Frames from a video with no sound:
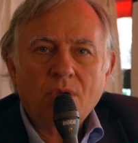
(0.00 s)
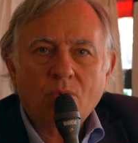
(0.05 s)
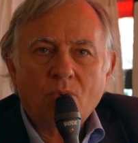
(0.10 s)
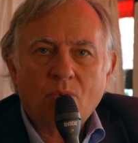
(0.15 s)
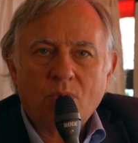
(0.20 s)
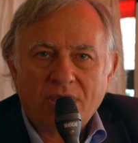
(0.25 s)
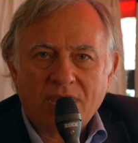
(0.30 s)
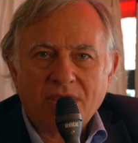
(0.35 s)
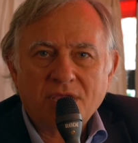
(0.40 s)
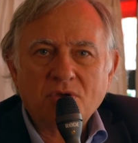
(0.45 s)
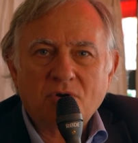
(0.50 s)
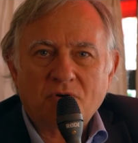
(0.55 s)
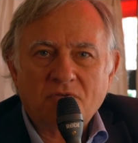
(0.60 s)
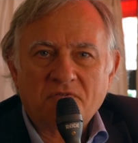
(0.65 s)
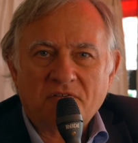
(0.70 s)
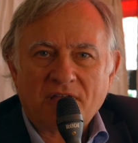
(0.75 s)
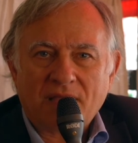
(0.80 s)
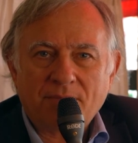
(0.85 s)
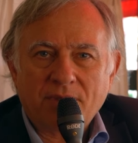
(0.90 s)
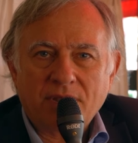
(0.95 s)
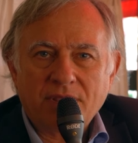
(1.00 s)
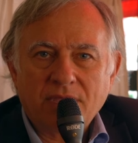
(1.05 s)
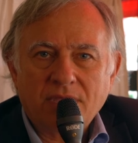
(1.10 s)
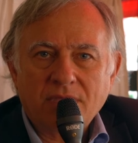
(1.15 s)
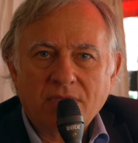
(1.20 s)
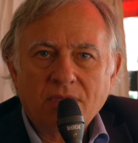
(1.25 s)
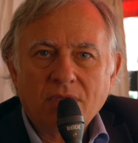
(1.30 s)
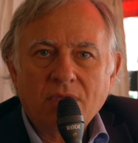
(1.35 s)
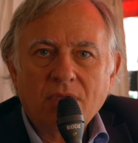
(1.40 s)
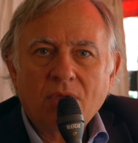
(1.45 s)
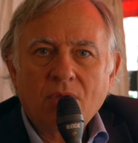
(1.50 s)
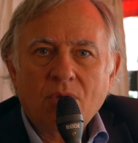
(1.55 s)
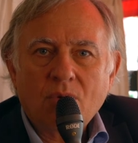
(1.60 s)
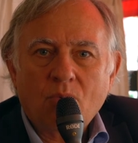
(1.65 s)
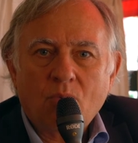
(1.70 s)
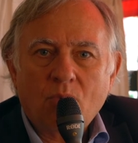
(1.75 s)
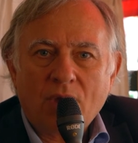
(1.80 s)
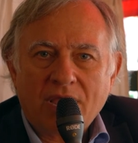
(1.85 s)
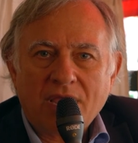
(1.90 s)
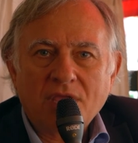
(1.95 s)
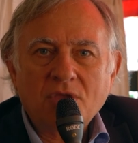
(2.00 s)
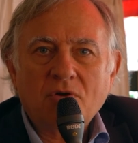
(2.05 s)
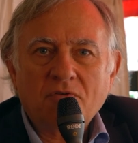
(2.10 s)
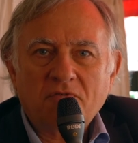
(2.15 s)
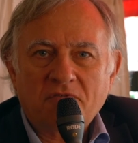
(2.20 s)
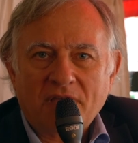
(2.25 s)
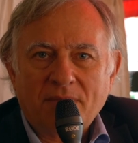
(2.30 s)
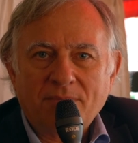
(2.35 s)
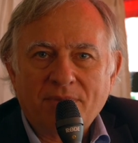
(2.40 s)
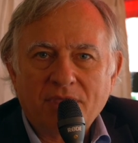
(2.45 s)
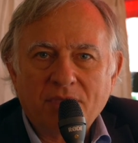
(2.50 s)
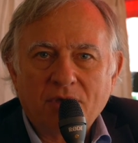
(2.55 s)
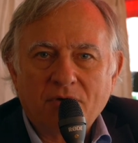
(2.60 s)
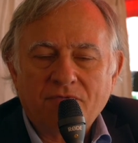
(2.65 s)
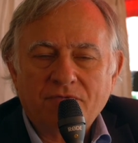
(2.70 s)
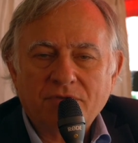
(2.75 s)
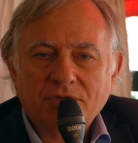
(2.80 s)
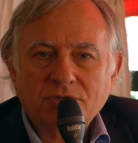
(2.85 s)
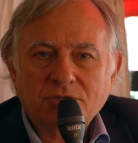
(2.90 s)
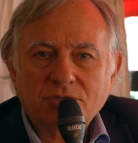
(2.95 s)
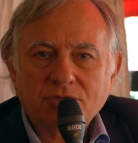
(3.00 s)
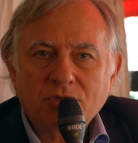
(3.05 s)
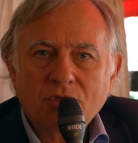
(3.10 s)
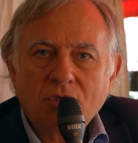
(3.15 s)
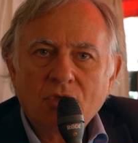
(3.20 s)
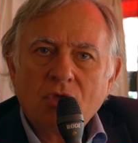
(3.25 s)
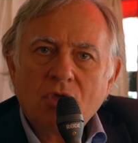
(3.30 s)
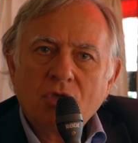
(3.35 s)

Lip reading: We're your family office.